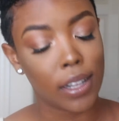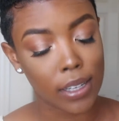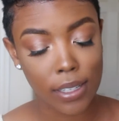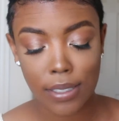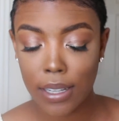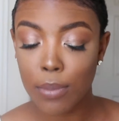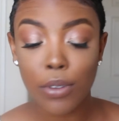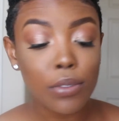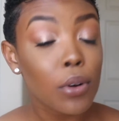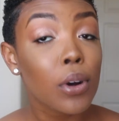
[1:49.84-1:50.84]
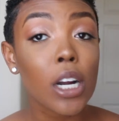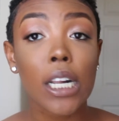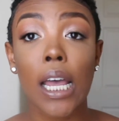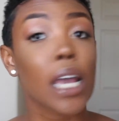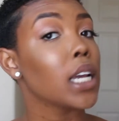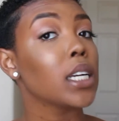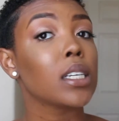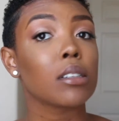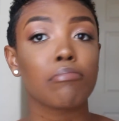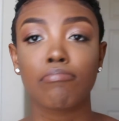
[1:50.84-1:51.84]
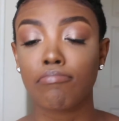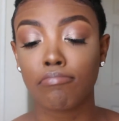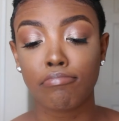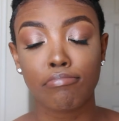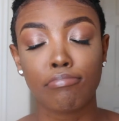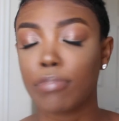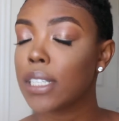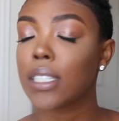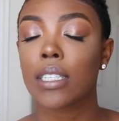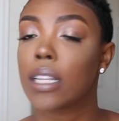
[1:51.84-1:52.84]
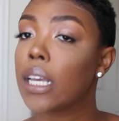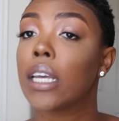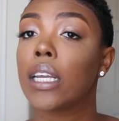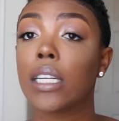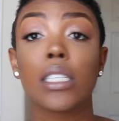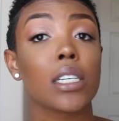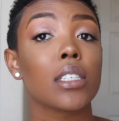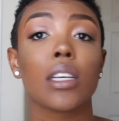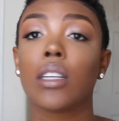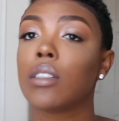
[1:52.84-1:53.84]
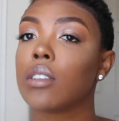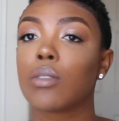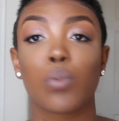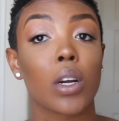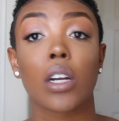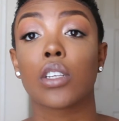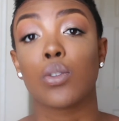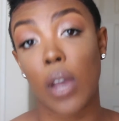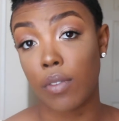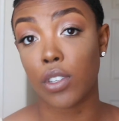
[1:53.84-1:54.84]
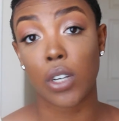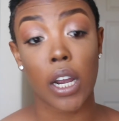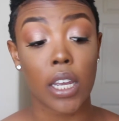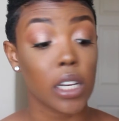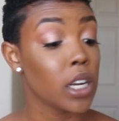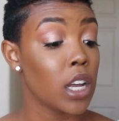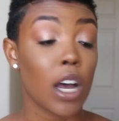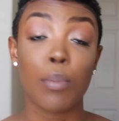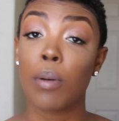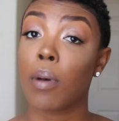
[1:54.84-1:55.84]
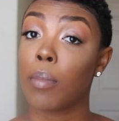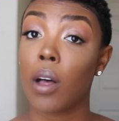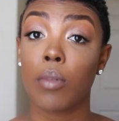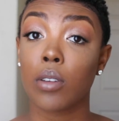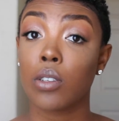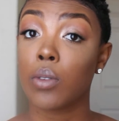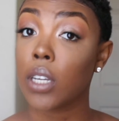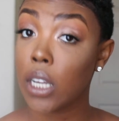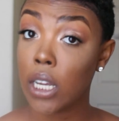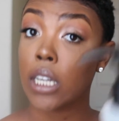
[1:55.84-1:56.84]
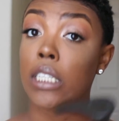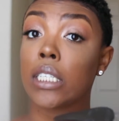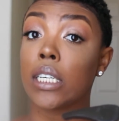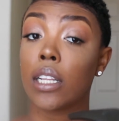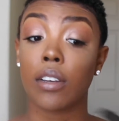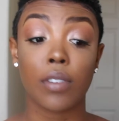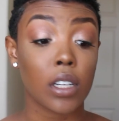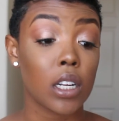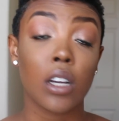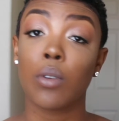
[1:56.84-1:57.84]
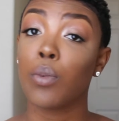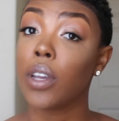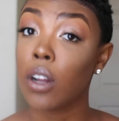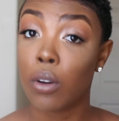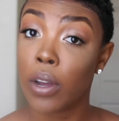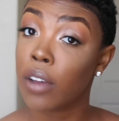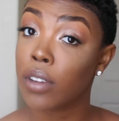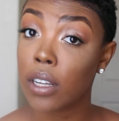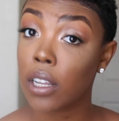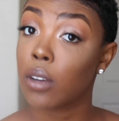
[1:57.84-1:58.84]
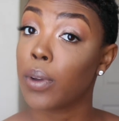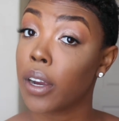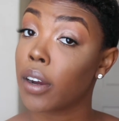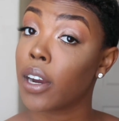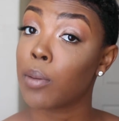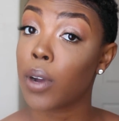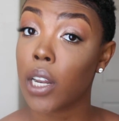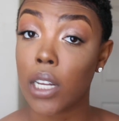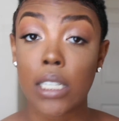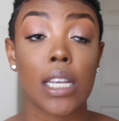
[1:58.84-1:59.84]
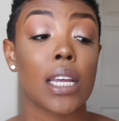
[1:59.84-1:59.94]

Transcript: Like I said before, like it's just lit. It does it just works. You have to try it. I put my mom onto it. She love it. We don't have good luck with hair care products.